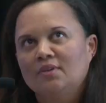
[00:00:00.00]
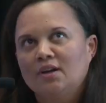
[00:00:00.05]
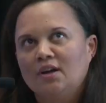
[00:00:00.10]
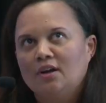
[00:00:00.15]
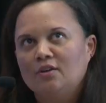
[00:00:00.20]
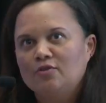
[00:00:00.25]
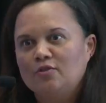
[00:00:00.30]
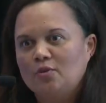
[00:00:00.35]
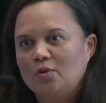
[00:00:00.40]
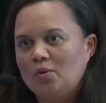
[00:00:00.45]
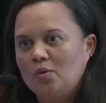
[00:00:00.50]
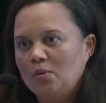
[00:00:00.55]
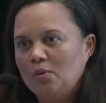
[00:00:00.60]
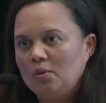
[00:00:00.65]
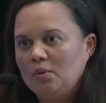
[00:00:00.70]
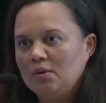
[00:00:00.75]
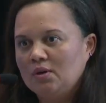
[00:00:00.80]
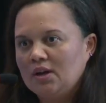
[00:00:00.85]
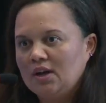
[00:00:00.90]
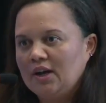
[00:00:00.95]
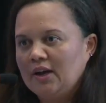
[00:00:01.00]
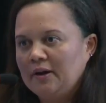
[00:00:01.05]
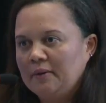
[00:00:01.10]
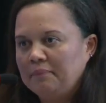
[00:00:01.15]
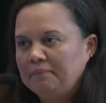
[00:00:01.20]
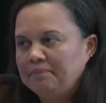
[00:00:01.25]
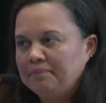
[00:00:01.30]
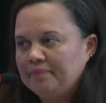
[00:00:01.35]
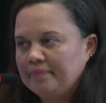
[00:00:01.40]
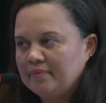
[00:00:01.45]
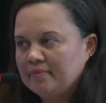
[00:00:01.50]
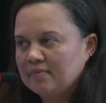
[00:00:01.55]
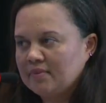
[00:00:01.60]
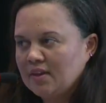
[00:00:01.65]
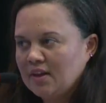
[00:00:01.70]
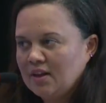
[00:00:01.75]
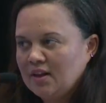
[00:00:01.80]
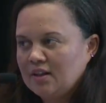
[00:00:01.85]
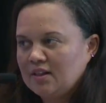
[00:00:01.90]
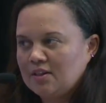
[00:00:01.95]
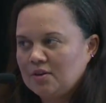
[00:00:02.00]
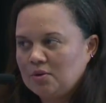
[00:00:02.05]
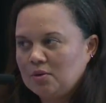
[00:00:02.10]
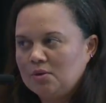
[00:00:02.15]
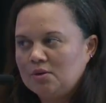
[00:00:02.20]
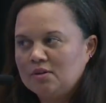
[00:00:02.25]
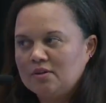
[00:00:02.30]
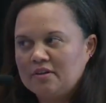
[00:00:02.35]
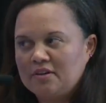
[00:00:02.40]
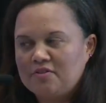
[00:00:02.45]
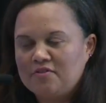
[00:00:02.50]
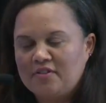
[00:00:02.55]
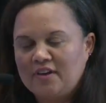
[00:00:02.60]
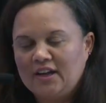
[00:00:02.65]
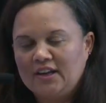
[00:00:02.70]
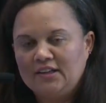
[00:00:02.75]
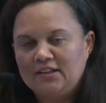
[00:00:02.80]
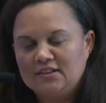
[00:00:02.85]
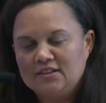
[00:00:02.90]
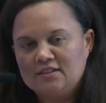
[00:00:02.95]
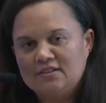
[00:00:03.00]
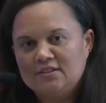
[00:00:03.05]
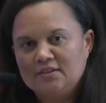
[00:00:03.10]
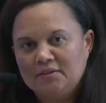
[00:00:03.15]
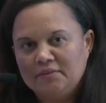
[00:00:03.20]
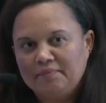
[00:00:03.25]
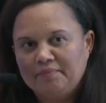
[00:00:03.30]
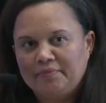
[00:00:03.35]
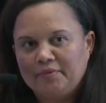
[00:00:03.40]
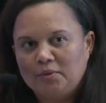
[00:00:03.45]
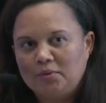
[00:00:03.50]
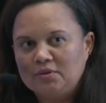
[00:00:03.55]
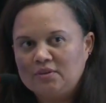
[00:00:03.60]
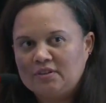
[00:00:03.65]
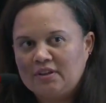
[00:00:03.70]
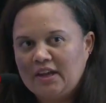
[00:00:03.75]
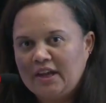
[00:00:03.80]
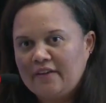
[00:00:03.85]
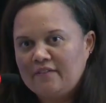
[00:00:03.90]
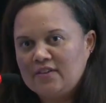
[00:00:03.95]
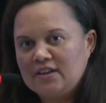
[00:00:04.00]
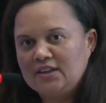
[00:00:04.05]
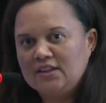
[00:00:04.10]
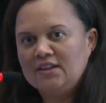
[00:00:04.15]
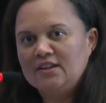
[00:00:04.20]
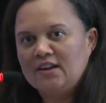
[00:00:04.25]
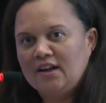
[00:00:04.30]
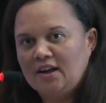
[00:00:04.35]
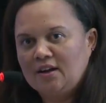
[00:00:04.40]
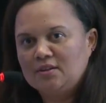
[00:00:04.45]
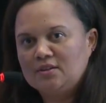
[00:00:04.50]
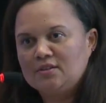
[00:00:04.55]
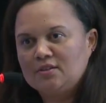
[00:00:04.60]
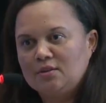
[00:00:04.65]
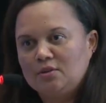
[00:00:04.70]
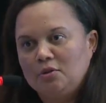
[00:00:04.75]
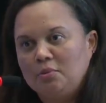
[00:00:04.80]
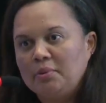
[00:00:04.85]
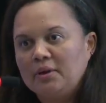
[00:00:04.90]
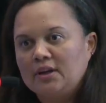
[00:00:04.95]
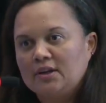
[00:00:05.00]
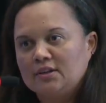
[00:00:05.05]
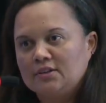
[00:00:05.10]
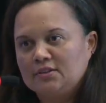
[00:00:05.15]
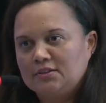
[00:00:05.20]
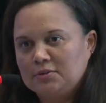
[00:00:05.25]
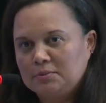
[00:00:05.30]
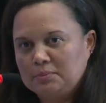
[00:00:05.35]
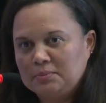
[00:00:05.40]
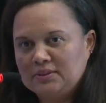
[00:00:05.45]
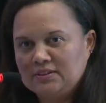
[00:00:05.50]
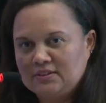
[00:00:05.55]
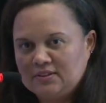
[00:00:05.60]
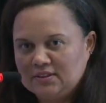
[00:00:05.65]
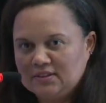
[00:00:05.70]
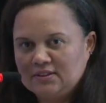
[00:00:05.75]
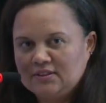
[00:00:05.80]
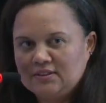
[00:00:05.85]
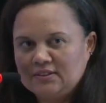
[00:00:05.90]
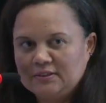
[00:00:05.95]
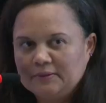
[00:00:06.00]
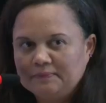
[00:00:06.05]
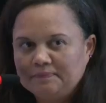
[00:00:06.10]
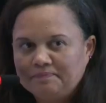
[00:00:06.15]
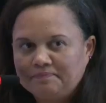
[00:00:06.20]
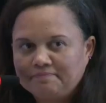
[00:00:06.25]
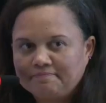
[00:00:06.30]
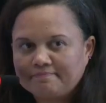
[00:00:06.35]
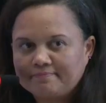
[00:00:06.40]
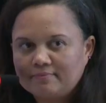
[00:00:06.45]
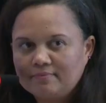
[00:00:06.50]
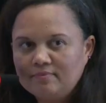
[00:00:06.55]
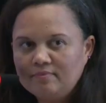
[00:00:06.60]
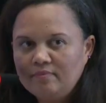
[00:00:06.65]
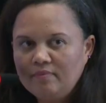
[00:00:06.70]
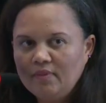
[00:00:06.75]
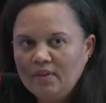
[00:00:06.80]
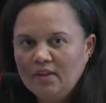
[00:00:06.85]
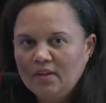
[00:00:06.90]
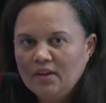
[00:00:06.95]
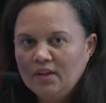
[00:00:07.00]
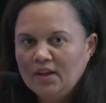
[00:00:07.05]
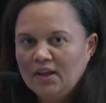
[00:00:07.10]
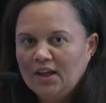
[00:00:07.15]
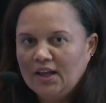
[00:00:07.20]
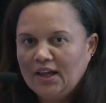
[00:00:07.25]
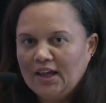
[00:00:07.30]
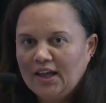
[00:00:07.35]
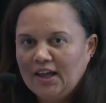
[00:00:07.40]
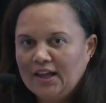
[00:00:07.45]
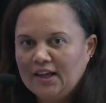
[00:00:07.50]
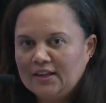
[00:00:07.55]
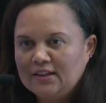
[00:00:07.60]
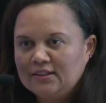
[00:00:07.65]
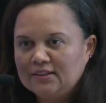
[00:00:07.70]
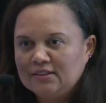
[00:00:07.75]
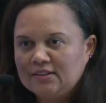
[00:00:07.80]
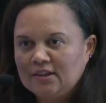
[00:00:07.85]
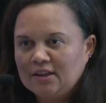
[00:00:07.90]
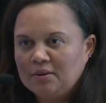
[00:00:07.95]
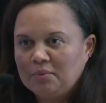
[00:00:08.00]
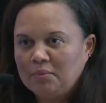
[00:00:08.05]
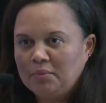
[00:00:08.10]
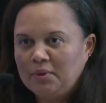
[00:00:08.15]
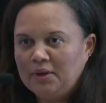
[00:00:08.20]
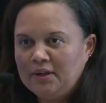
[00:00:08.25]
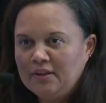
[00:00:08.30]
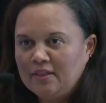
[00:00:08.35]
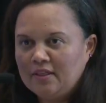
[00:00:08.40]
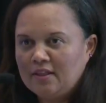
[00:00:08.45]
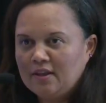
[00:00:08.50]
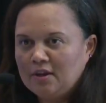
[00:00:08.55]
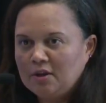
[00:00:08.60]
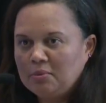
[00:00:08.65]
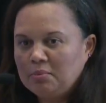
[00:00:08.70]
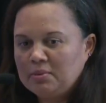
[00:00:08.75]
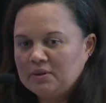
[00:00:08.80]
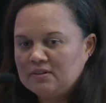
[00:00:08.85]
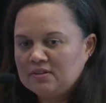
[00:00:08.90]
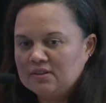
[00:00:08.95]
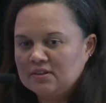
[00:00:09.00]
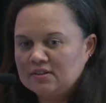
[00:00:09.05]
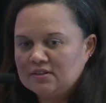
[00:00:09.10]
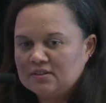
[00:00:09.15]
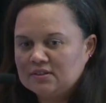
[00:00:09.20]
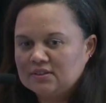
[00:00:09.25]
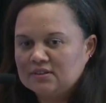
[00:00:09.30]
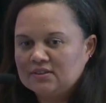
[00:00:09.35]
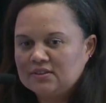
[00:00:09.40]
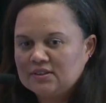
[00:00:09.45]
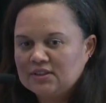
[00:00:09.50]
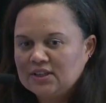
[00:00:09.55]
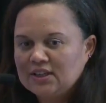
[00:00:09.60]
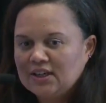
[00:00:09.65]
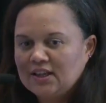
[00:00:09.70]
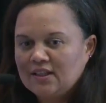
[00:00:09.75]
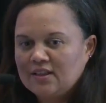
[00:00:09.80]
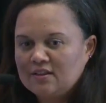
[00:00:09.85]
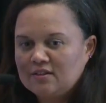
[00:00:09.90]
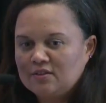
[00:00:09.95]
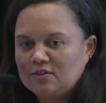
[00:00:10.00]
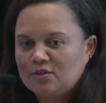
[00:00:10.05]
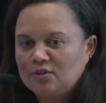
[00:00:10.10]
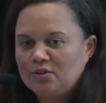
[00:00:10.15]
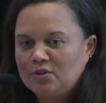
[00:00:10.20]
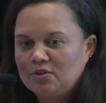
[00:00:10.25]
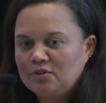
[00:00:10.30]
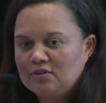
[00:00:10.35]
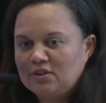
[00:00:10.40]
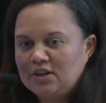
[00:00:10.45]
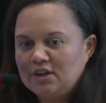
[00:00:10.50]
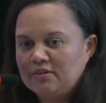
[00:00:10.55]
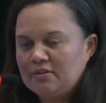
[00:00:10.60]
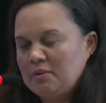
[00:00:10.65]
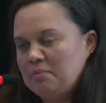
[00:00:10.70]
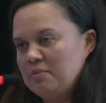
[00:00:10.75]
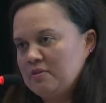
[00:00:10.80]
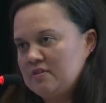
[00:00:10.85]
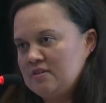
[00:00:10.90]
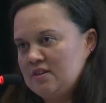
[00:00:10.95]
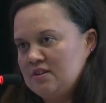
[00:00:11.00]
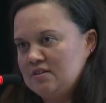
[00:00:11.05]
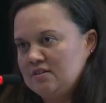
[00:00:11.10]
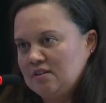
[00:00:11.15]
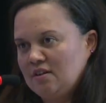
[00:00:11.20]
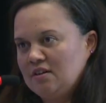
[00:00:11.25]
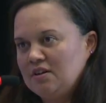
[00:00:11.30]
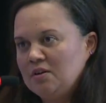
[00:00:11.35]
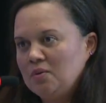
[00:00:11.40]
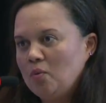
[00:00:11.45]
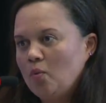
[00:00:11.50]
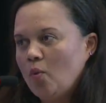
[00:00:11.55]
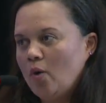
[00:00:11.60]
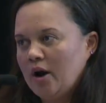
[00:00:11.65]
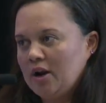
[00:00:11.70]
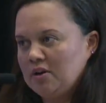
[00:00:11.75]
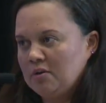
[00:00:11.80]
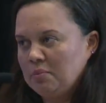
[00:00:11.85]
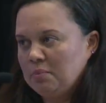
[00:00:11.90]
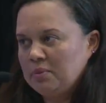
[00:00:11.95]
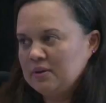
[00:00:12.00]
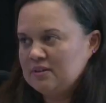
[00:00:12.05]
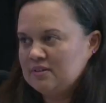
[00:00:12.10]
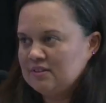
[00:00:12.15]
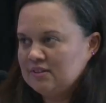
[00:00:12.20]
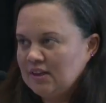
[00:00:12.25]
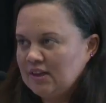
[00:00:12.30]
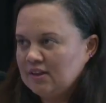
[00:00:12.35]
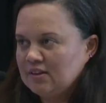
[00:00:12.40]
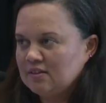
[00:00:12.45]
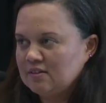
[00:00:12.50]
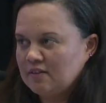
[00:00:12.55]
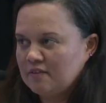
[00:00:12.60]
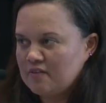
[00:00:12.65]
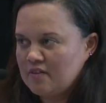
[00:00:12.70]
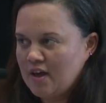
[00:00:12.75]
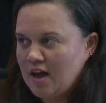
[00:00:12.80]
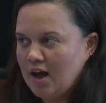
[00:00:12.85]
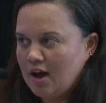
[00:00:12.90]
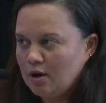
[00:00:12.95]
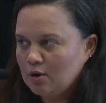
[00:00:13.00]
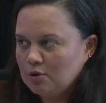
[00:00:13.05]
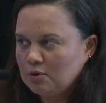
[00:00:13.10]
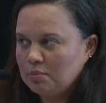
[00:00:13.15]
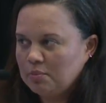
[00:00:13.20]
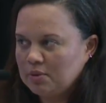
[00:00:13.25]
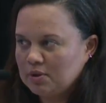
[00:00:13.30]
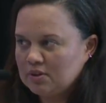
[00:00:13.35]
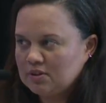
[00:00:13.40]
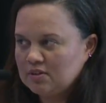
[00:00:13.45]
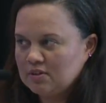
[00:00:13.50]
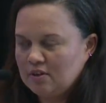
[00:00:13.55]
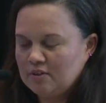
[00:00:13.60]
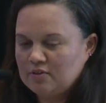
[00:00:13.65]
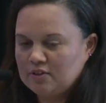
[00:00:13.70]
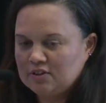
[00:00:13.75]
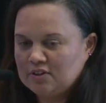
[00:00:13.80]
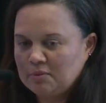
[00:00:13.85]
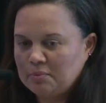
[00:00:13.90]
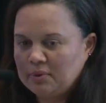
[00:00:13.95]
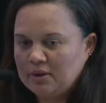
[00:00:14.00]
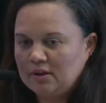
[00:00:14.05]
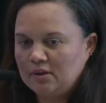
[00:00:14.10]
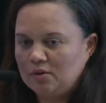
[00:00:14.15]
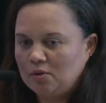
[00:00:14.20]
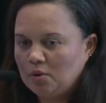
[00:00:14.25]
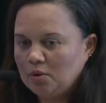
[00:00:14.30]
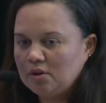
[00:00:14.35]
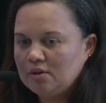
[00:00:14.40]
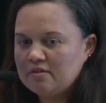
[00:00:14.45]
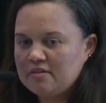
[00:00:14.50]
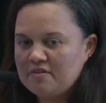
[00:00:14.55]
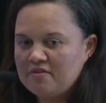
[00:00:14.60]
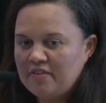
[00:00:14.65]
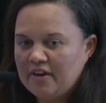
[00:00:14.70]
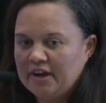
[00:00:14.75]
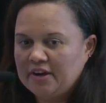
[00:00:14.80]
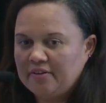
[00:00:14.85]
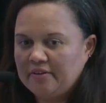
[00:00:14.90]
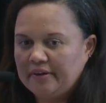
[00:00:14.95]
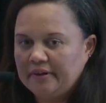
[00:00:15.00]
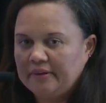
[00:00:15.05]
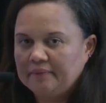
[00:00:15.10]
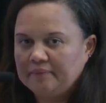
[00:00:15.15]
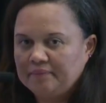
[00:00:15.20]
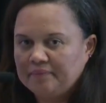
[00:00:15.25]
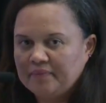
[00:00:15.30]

of all the oil refiners also have an in-house lubricant business. And in their businesses, this usually represents only 1% of the output of a typical oil refinery.